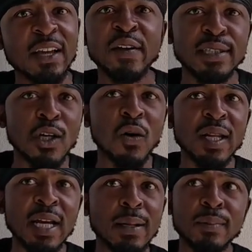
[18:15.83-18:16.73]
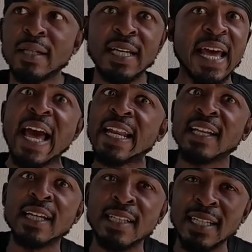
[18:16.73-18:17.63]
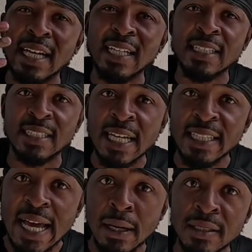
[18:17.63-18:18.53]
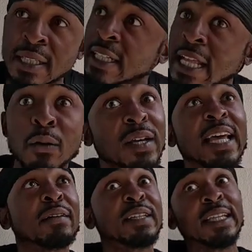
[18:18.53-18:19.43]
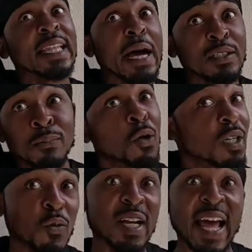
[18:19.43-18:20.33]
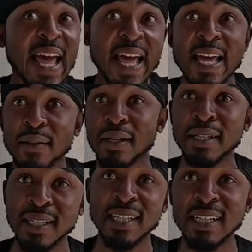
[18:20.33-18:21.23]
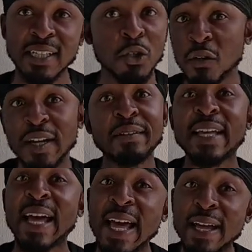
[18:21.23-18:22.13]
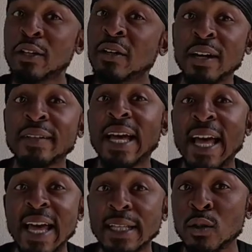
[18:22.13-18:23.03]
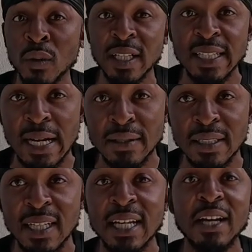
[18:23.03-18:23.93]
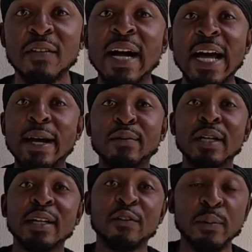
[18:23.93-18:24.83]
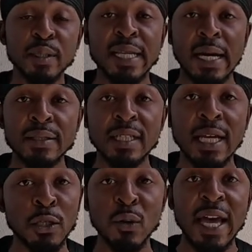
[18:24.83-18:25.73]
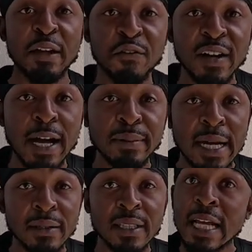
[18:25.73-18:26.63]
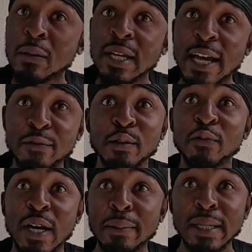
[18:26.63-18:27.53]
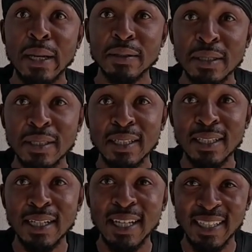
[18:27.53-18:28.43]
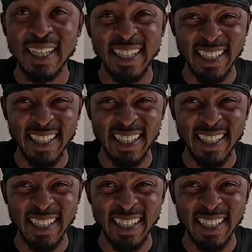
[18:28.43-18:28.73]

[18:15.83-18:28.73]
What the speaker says: If he's already up, add at least a 10,000, now we have 10,000 more than what I had. You don't have to add 20,000. If I have 50,000 and you add 5,000, now we have 55,000. It's